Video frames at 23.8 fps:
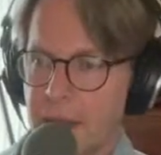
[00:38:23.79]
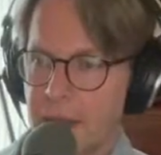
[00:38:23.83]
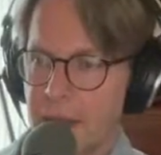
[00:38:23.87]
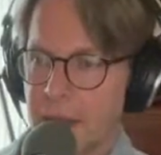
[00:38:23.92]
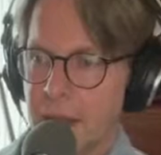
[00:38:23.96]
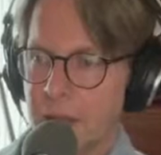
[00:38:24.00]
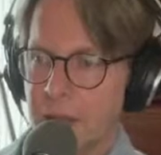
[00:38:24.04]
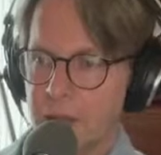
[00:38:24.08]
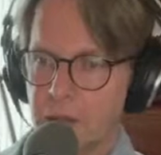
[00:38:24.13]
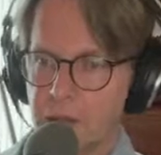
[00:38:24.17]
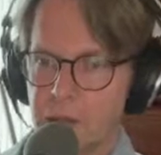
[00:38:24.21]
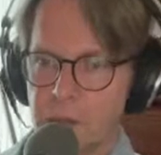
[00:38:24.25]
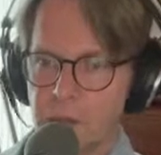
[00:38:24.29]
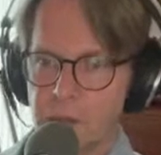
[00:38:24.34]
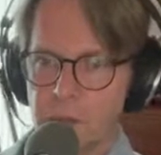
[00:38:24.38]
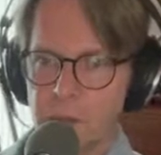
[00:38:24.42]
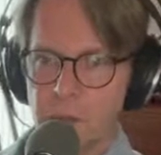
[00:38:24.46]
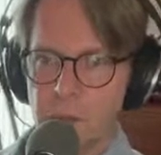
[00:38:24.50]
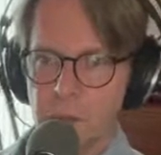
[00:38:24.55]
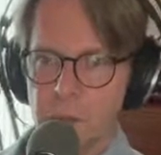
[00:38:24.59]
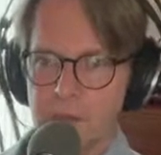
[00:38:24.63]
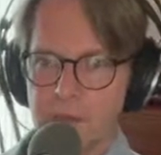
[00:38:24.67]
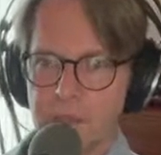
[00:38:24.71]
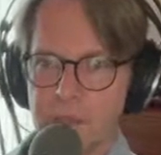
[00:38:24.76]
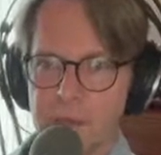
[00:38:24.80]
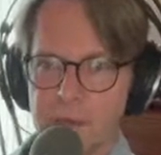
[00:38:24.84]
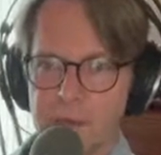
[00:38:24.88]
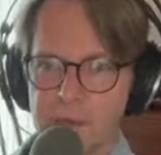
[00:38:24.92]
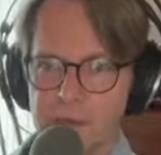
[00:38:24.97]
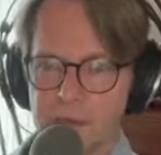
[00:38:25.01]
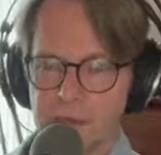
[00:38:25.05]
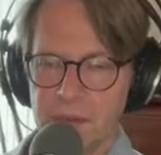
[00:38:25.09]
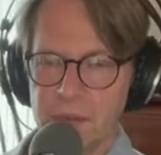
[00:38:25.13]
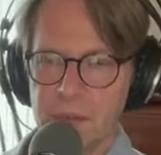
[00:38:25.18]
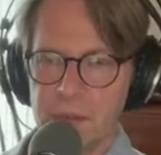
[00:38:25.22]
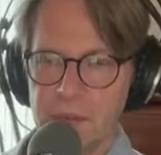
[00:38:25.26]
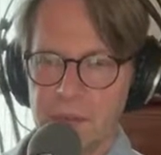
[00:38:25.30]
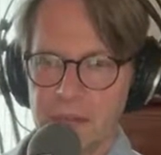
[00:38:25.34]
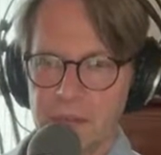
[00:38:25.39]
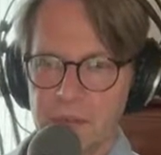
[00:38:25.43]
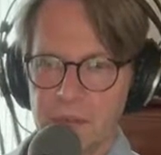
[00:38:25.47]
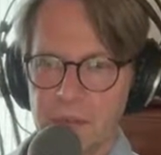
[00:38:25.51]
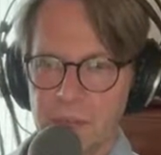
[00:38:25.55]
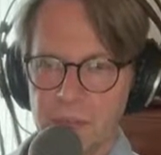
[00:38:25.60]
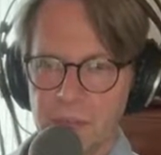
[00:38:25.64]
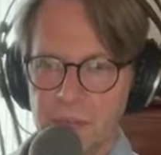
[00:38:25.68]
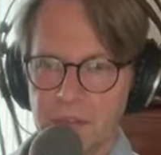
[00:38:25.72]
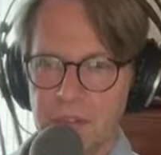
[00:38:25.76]
in different forms, done that
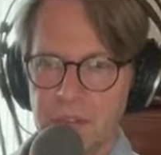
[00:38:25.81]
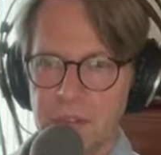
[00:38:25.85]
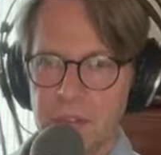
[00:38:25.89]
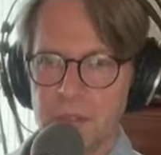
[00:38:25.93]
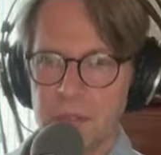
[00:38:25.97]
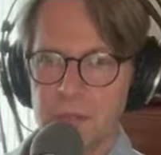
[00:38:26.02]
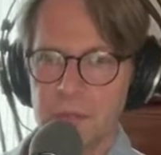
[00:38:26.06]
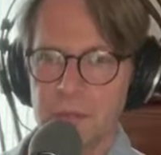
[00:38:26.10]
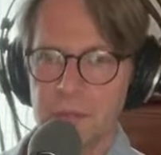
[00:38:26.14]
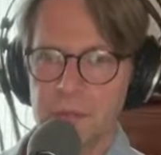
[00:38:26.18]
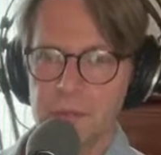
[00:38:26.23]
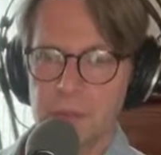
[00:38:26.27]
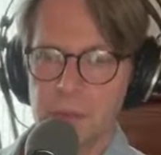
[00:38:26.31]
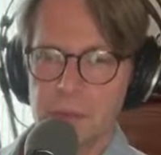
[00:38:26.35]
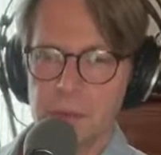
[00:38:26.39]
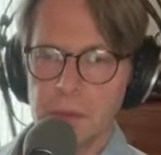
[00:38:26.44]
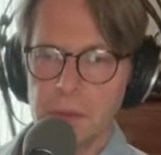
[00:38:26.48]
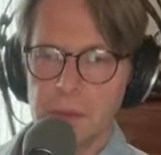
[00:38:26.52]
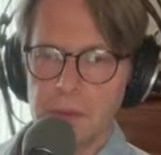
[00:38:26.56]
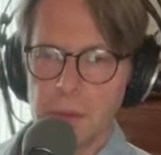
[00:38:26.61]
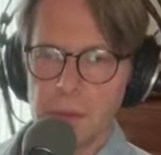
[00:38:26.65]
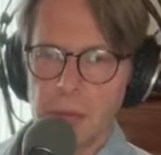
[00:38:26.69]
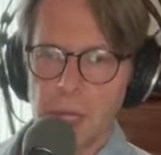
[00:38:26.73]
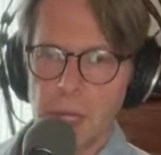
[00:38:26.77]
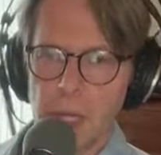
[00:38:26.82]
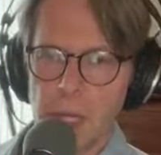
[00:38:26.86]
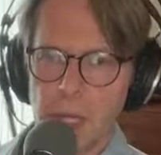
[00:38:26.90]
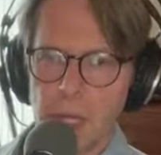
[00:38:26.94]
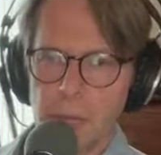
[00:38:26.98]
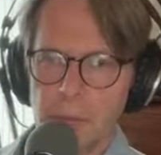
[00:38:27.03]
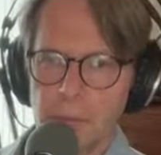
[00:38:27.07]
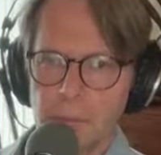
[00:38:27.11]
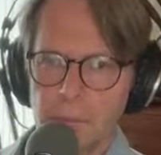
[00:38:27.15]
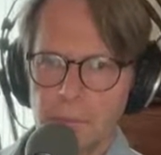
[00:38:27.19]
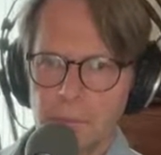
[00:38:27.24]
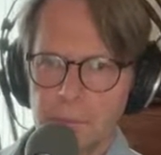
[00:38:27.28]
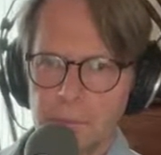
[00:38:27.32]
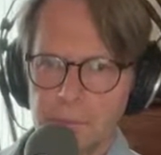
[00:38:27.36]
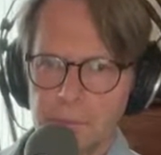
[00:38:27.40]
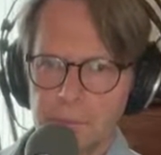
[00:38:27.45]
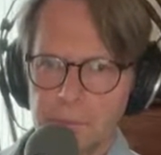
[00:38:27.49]
for myself. And